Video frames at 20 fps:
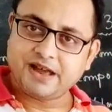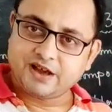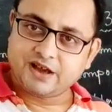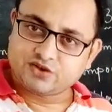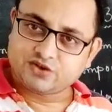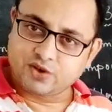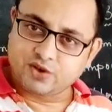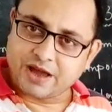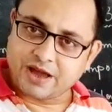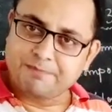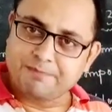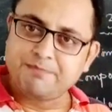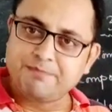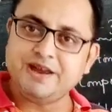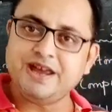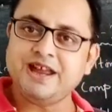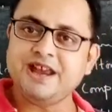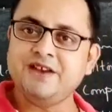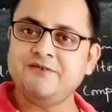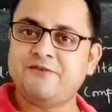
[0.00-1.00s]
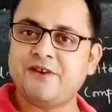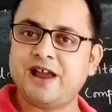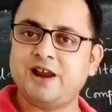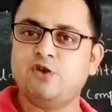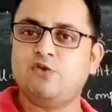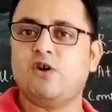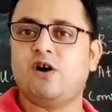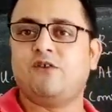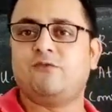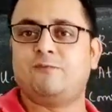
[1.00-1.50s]
So a mean
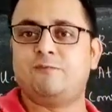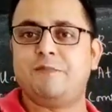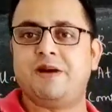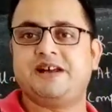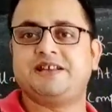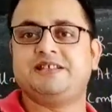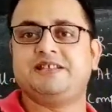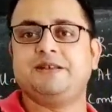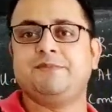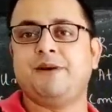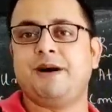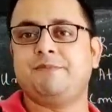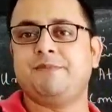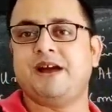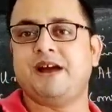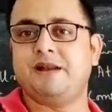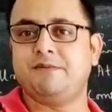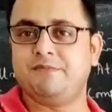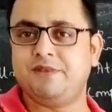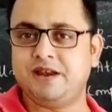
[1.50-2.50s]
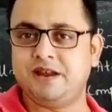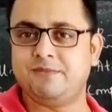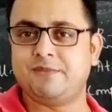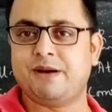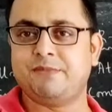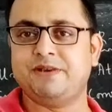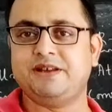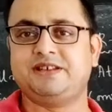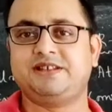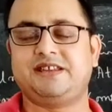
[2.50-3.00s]
value of maximum and
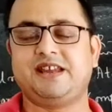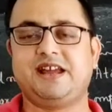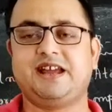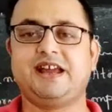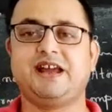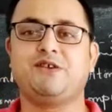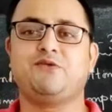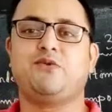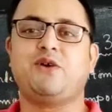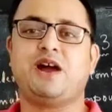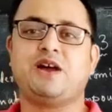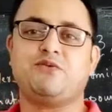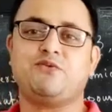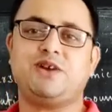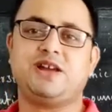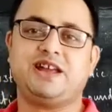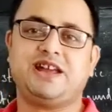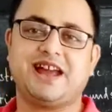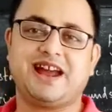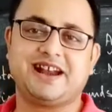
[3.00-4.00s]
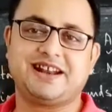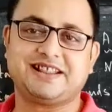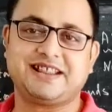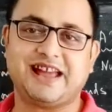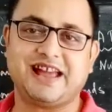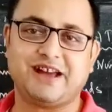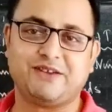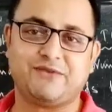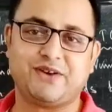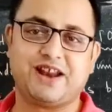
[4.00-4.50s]
minimum is taken where we get
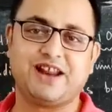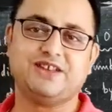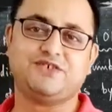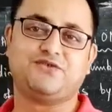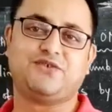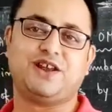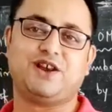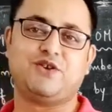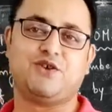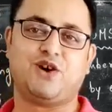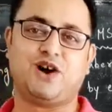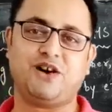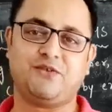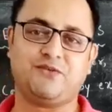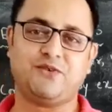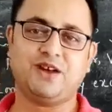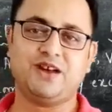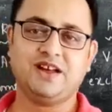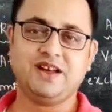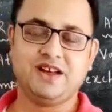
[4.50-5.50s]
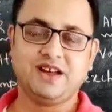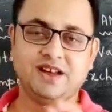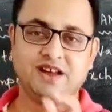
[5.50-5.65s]
the average value of